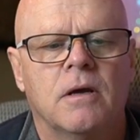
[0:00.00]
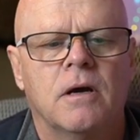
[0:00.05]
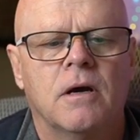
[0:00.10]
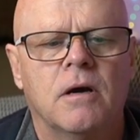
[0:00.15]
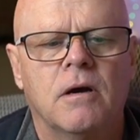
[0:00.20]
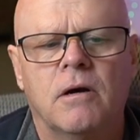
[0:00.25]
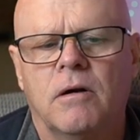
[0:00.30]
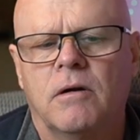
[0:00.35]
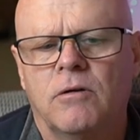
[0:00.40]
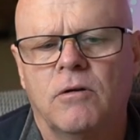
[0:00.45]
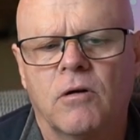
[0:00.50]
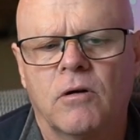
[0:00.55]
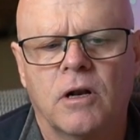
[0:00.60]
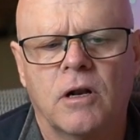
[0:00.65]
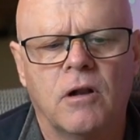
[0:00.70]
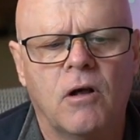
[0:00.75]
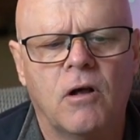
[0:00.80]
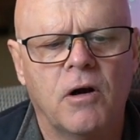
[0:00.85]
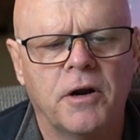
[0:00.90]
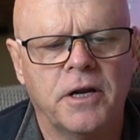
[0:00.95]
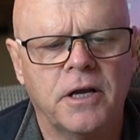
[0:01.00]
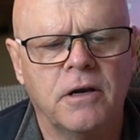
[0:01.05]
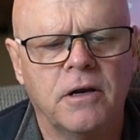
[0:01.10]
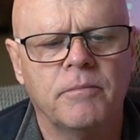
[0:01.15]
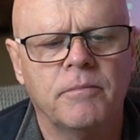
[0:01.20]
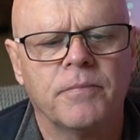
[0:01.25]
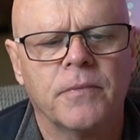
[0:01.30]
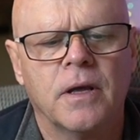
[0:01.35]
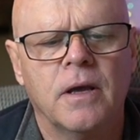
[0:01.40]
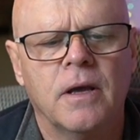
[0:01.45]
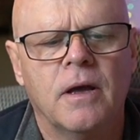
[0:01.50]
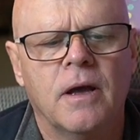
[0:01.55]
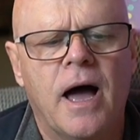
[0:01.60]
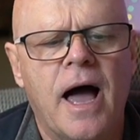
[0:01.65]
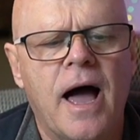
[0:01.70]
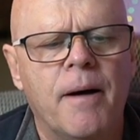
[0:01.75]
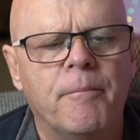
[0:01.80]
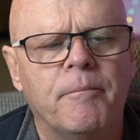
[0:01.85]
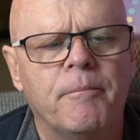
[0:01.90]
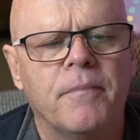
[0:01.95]
Uh, not going to lie to you.
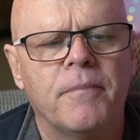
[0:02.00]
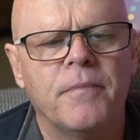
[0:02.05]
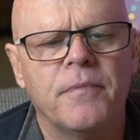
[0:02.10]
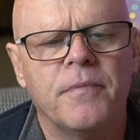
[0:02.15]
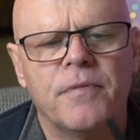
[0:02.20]
Um,